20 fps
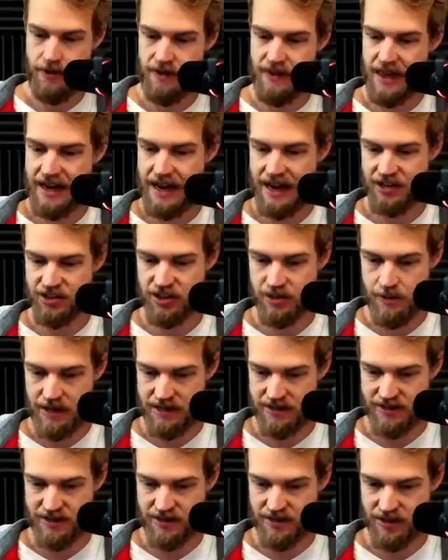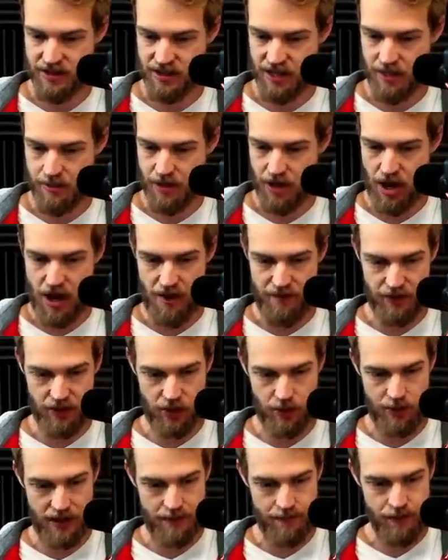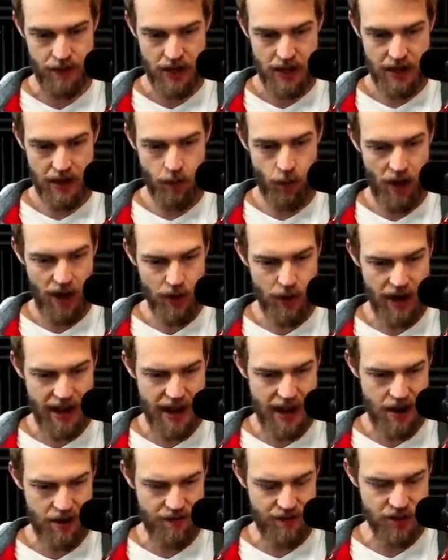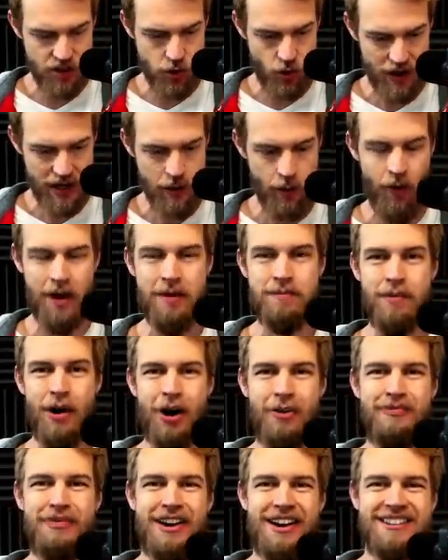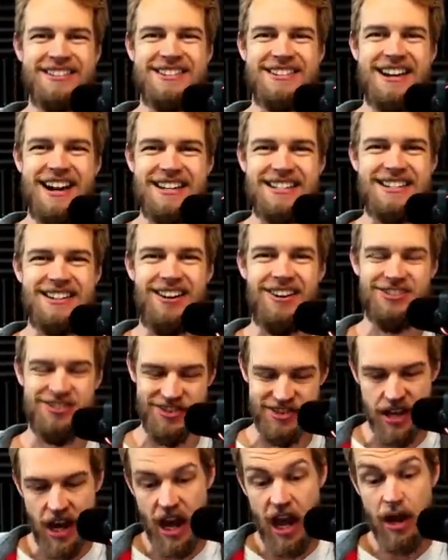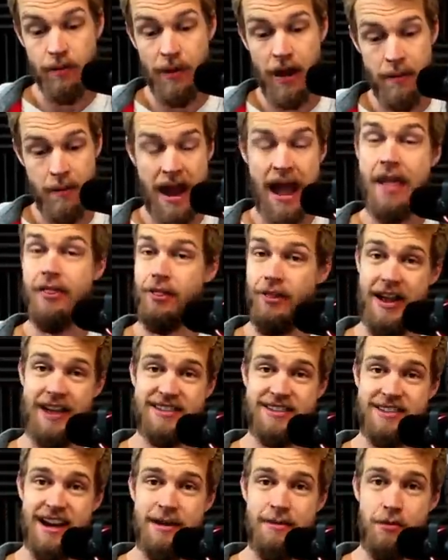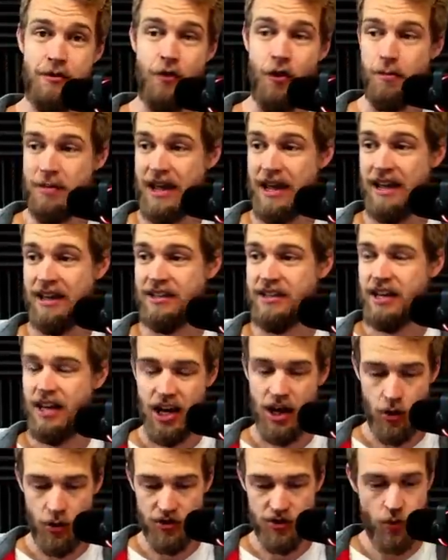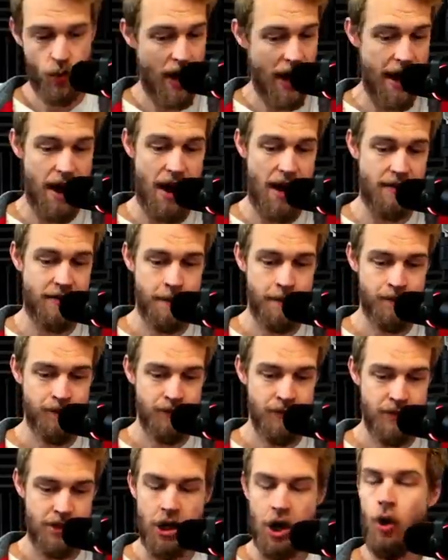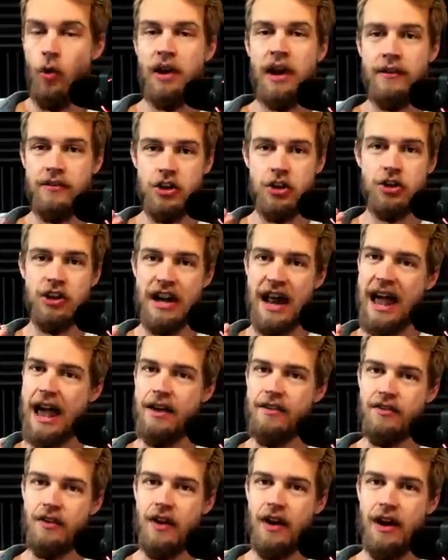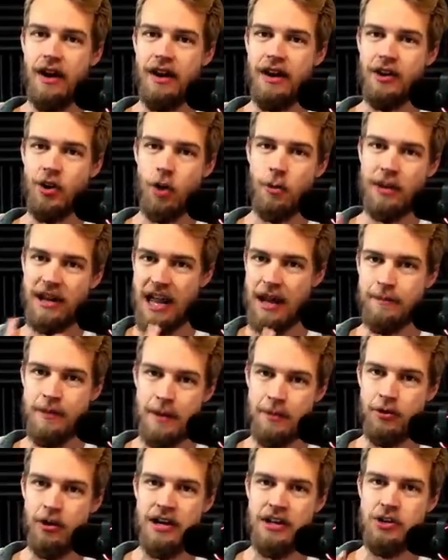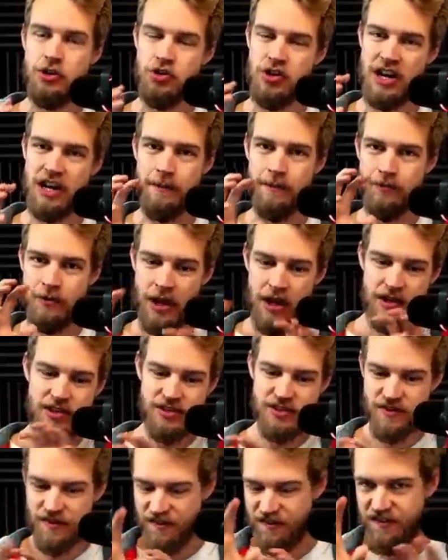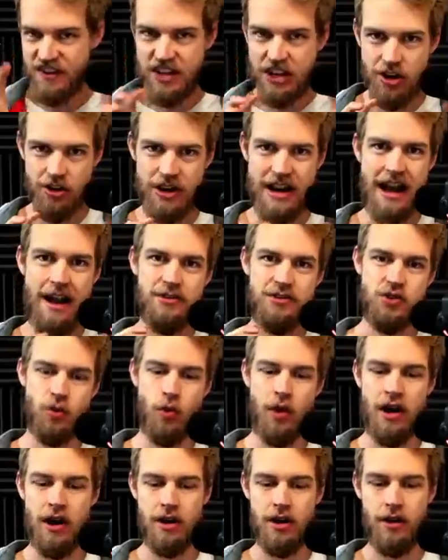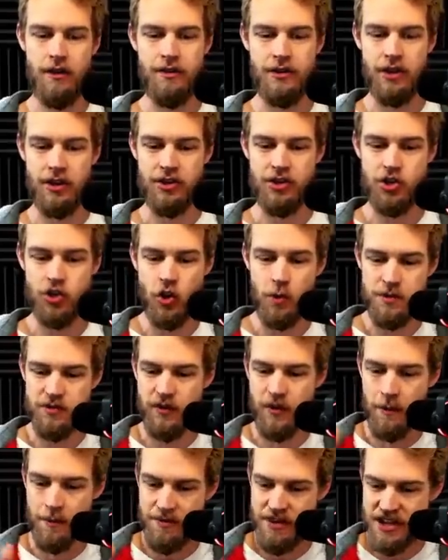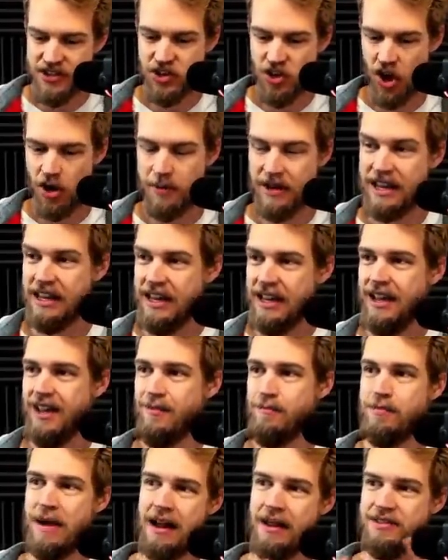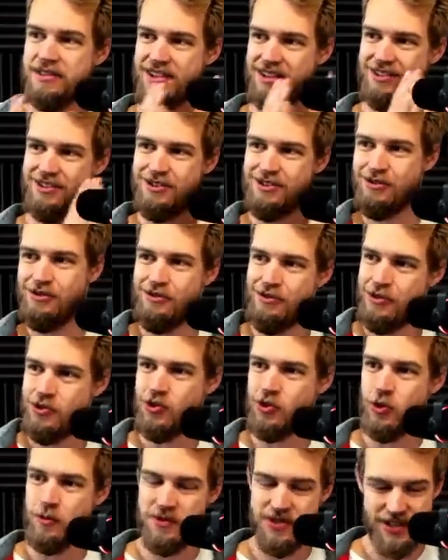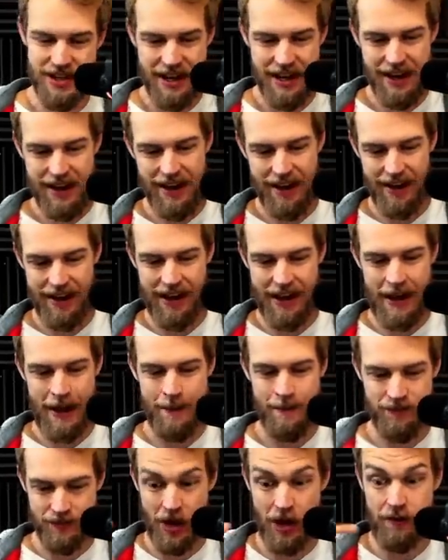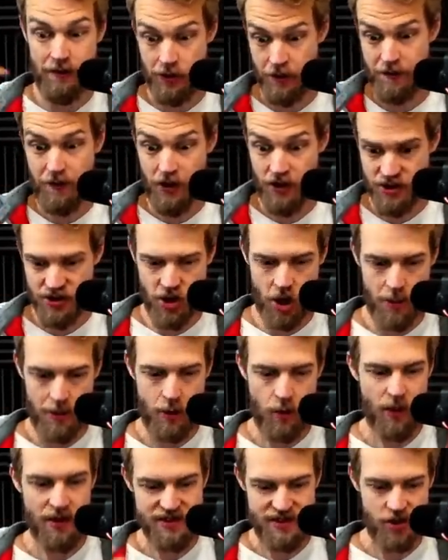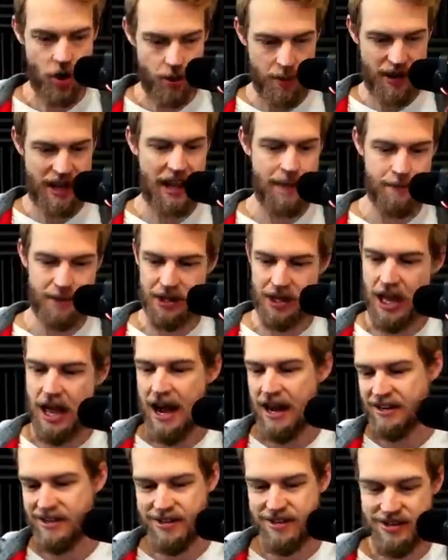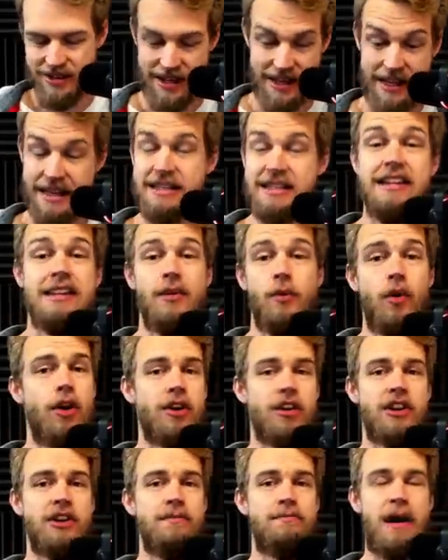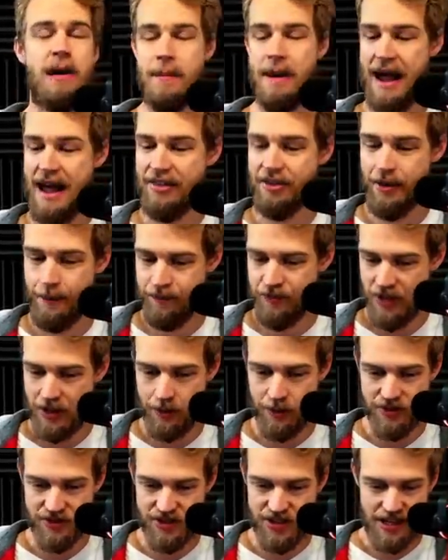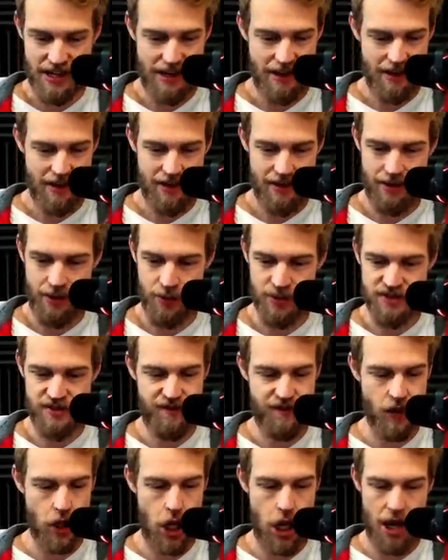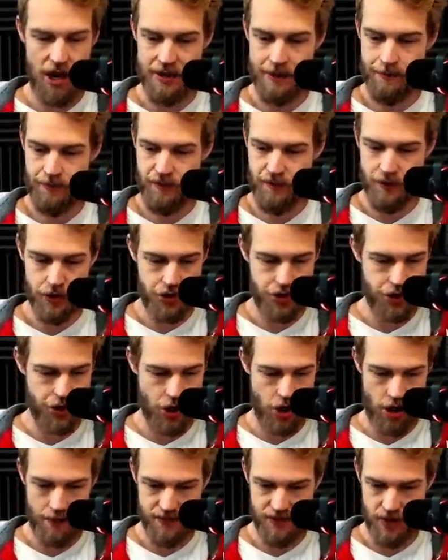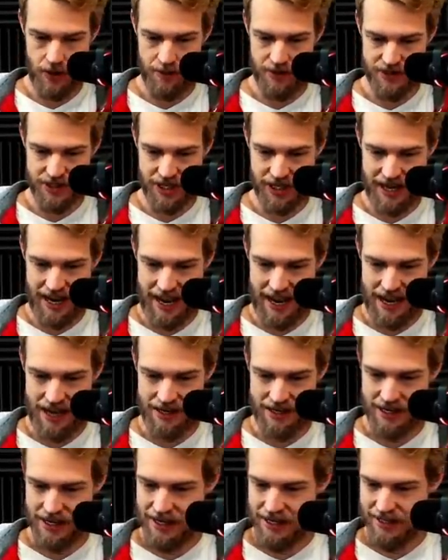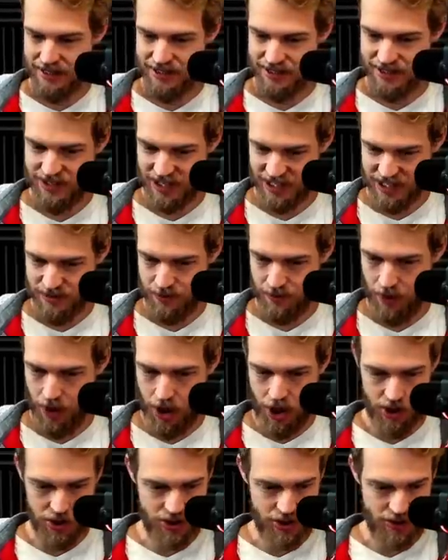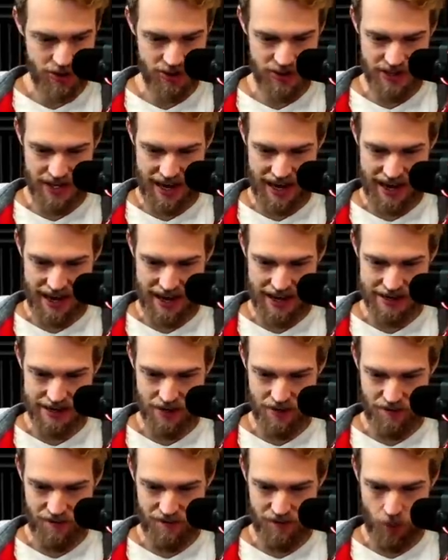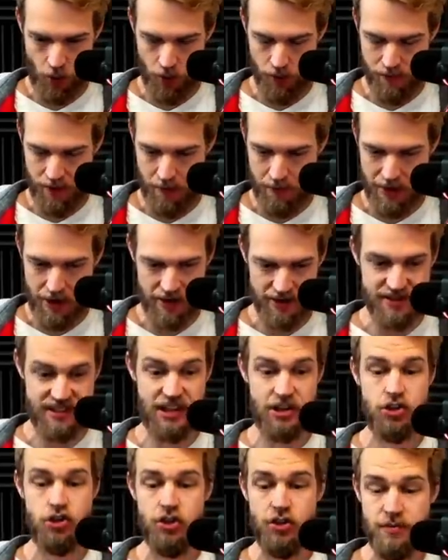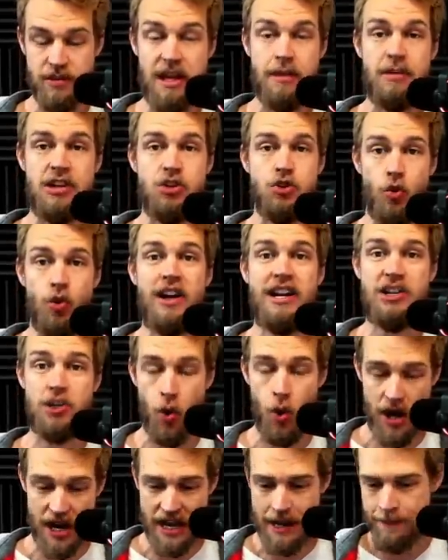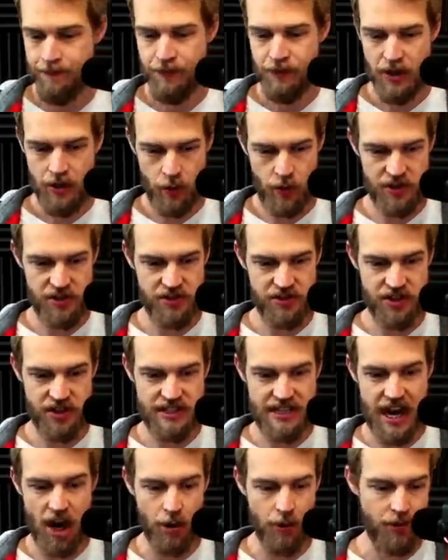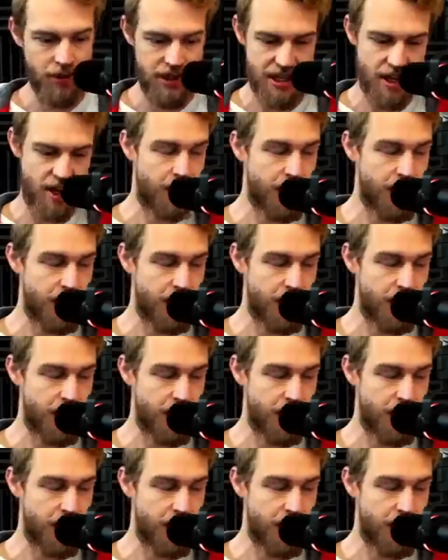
And that actually means this is going to be off a little bit. And why do I have 21 barbarians, 19 archers? My math last night before bed was way off you know, whenever you're going to have uh, an army camp upgrade, you try to figure it out to where the troops from this army bounce into the troops um, of your first army once the army camp unlocks. And it didn't work, my math. It was it was flawed for sure. So I'm just going to add six archers and four barbarians. That should give me 2020, which is a terrible gear.